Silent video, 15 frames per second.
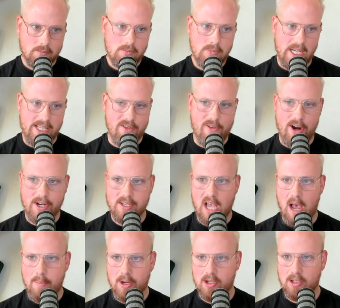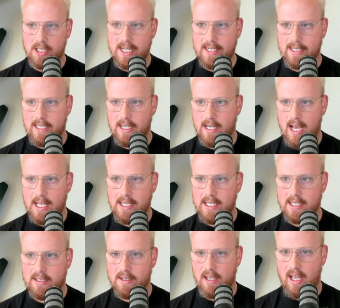at the very top of your LinkedIn. I think
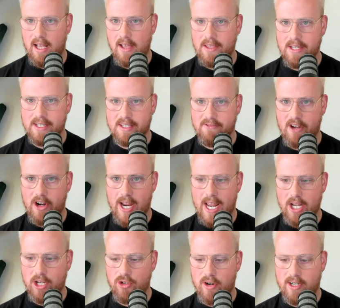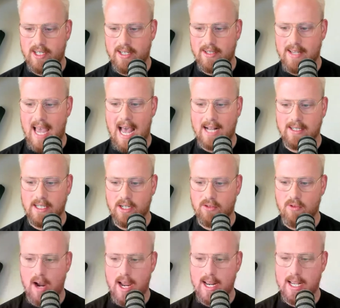it's a very interesting tactic,
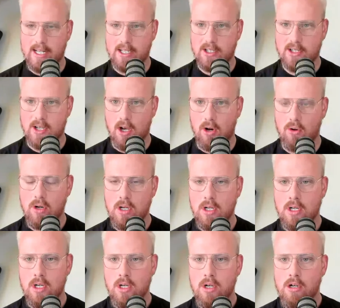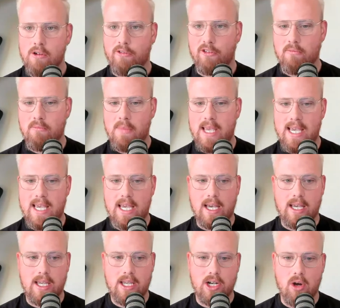right? And so for
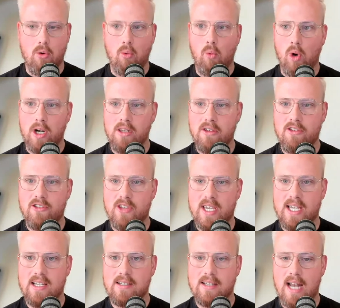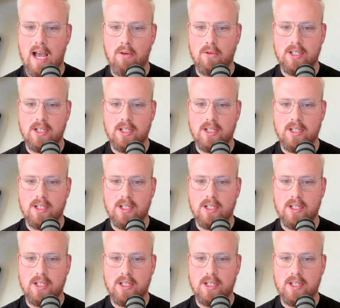me, one of the things that I would